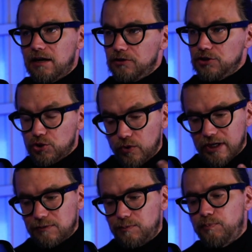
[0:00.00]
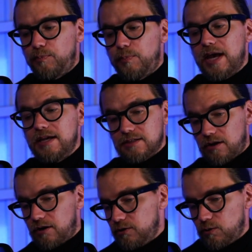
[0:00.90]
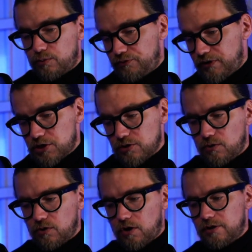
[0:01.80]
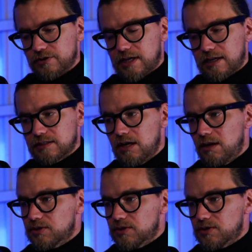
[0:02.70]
do it based on your professional context.